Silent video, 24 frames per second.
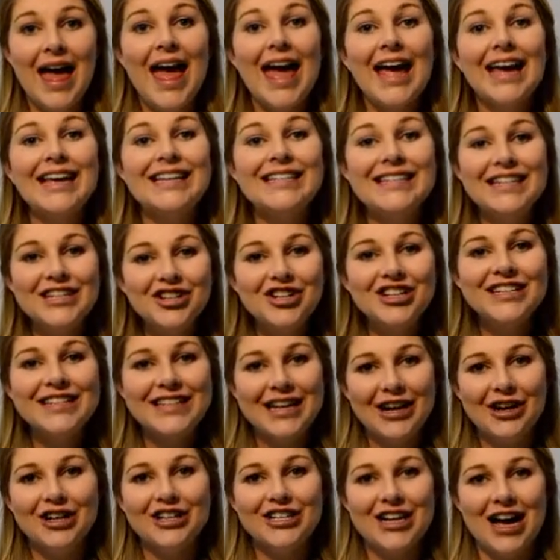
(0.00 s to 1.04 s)
Indigenous
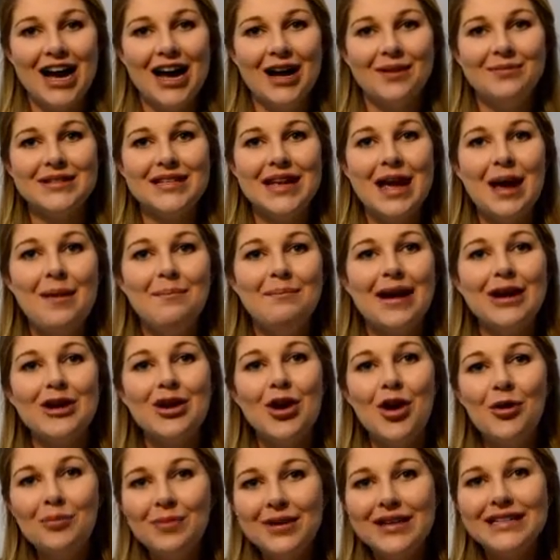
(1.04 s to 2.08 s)
stereotypes may
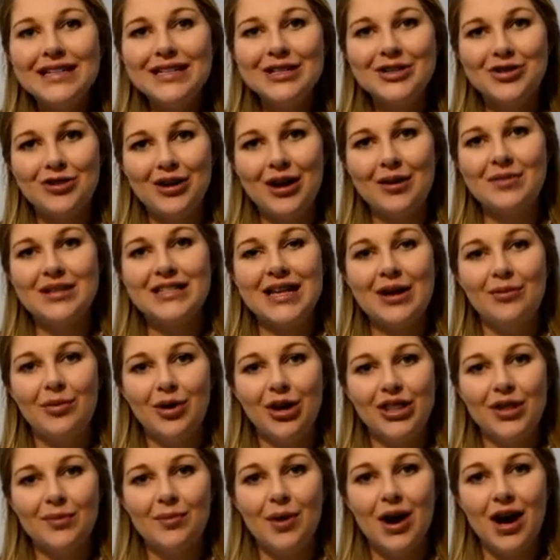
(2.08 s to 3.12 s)
not be as extreme as they were
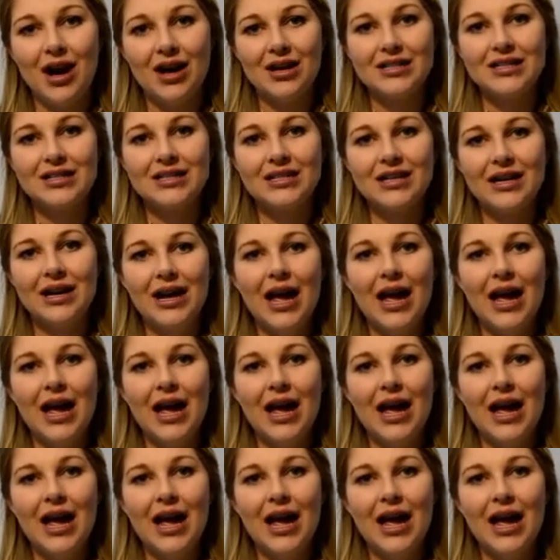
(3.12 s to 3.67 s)
in the past.